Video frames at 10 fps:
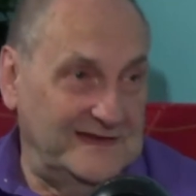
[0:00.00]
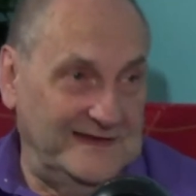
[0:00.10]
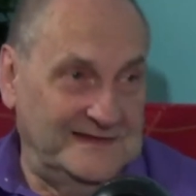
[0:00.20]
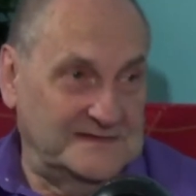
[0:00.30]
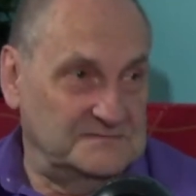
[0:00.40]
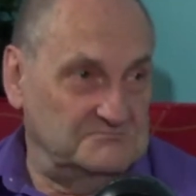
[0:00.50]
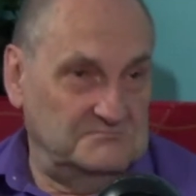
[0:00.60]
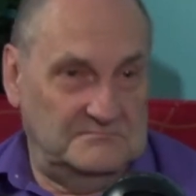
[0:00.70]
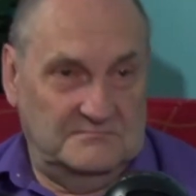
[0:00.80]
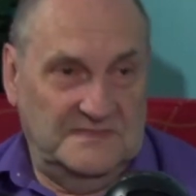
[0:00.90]
in
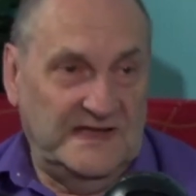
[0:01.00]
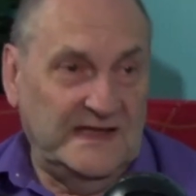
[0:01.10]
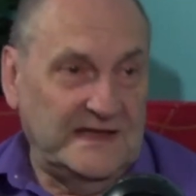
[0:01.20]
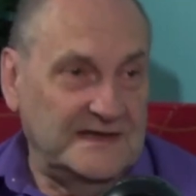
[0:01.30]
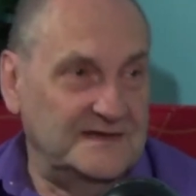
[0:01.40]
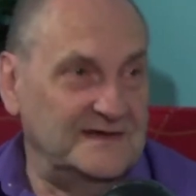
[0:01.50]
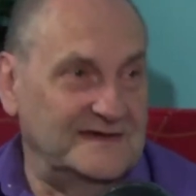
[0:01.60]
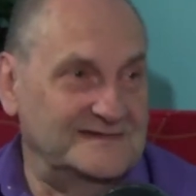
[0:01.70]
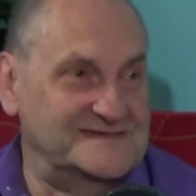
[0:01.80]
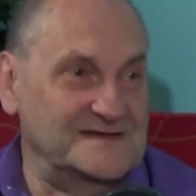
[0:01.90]
need,
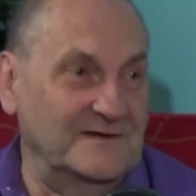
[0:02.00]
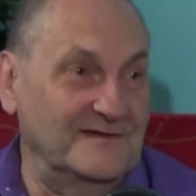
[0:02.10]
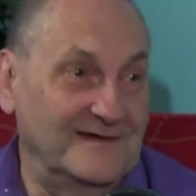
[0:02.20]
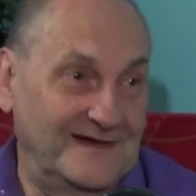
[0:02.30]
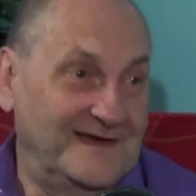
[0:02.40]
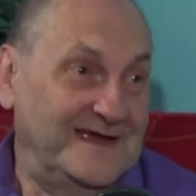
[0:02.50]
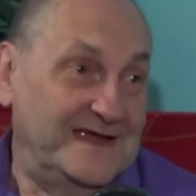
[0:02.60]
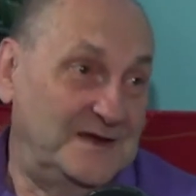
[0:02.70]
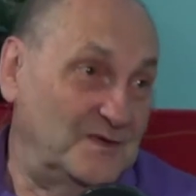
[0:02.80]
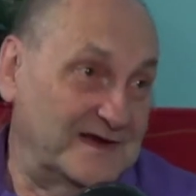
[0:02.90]
and so
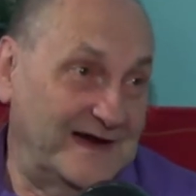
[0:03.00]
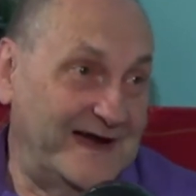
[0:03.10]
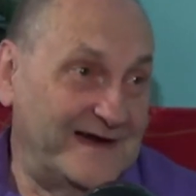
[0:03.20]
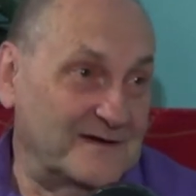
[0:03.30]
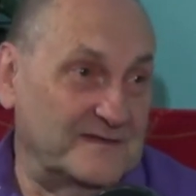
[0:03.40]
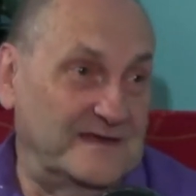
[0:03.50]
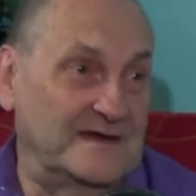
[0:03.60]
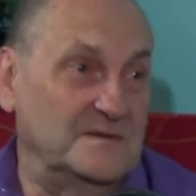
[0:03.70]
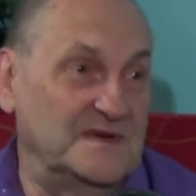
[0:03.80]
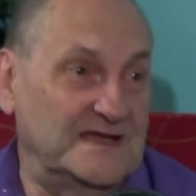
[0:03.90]
he would hire
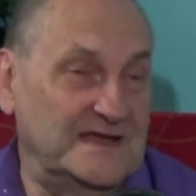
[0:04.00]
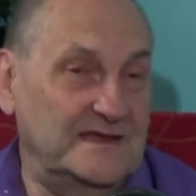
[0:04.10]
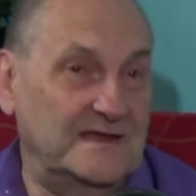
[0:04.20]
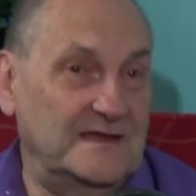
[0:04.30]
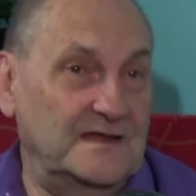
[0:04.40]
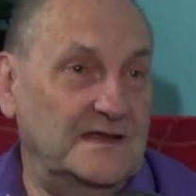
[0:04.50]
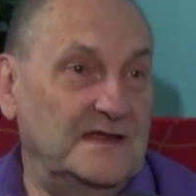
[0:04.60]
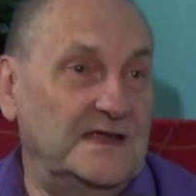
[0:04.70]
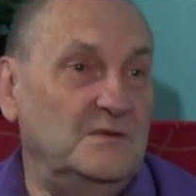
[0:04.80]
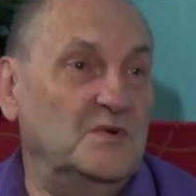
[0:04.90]
them and
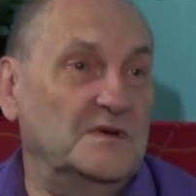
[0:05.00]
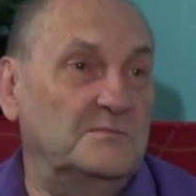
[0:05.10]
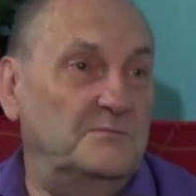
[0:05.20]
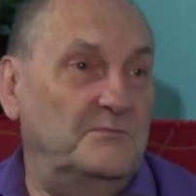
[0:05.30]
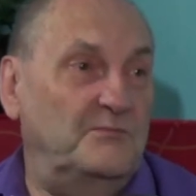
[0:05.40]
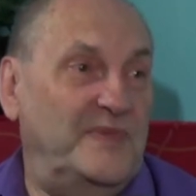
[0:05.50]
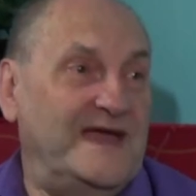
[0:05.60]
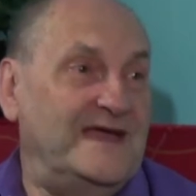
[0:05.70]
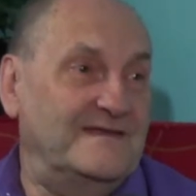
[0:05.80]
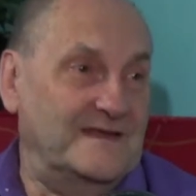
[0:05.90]
he would
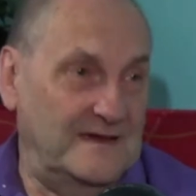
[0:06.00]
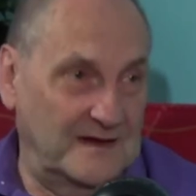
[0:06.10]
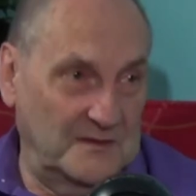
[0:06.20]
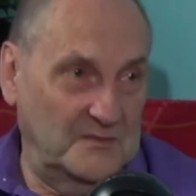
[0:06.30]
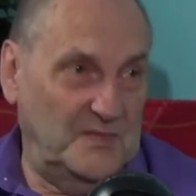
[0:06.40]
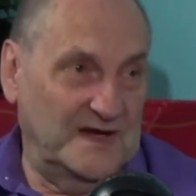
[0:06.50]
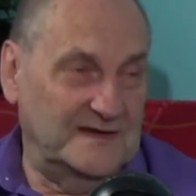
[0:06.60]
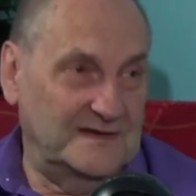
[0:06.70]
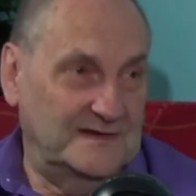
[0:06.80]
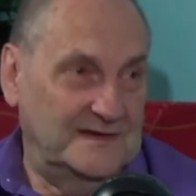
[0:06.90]
pay them, but